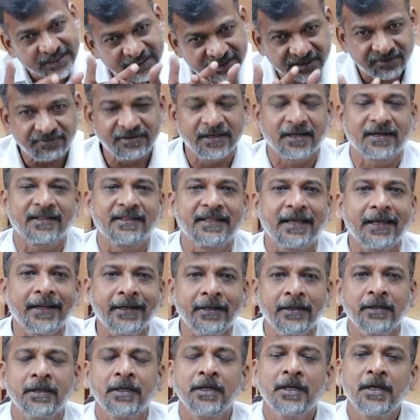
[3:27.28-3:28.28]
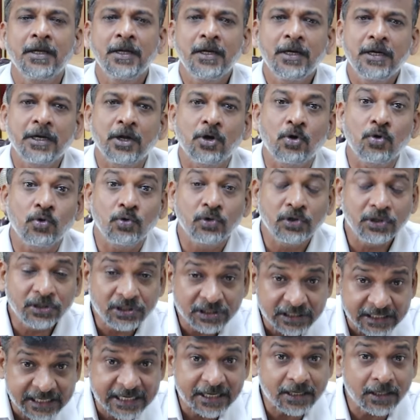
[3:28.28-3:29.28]
yes, we are there. Now,
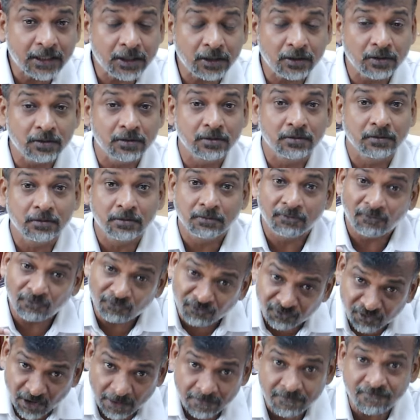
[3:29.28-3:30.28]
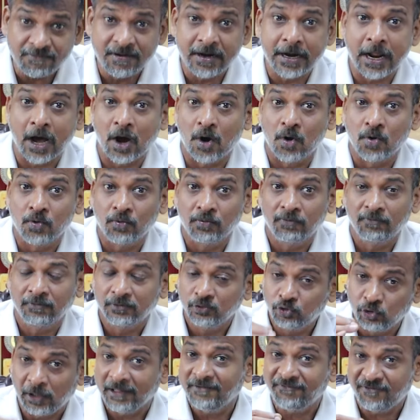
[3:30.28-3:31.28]
here from now,
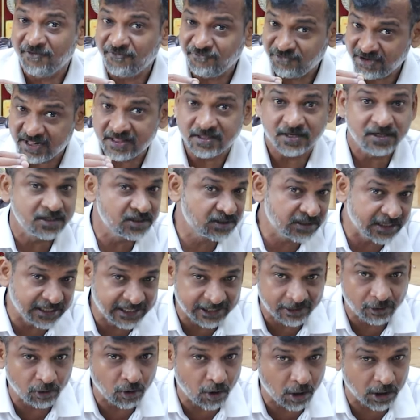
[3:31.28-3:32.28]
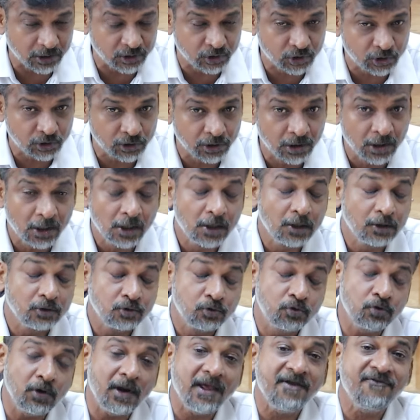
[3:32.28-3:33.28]
July 15th, it is getting launched.
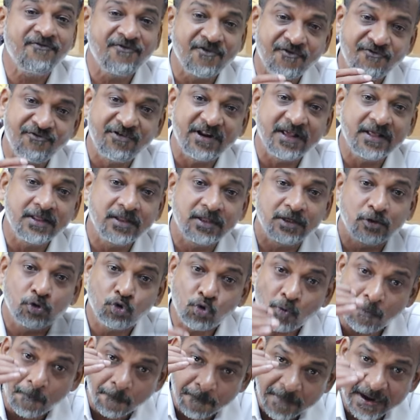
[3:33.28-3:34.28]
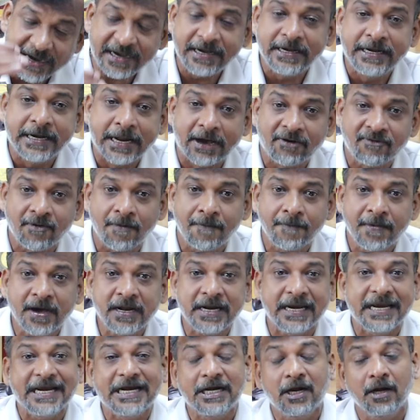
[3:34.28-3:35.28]
July 15th to
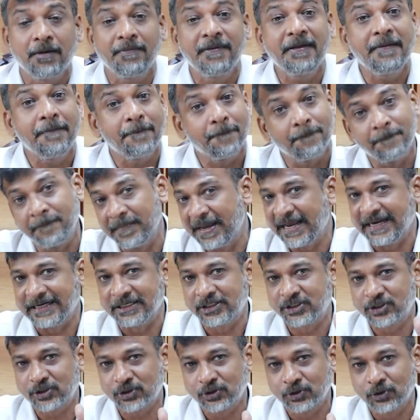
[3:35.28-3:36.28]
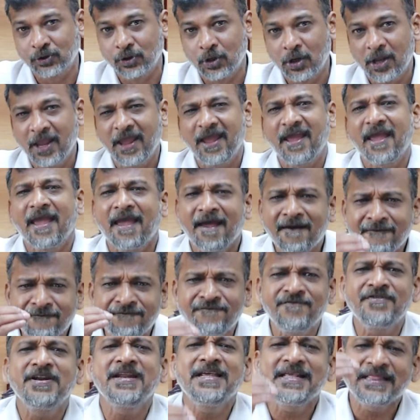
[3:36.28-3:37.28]
mid-November, it will be mains.
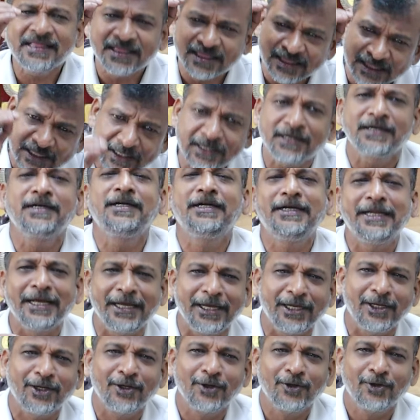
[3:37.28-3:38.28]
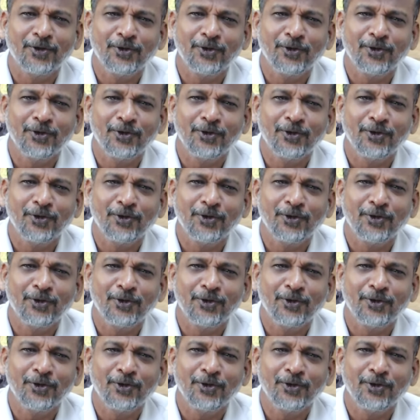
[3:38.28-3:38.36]
Every third day,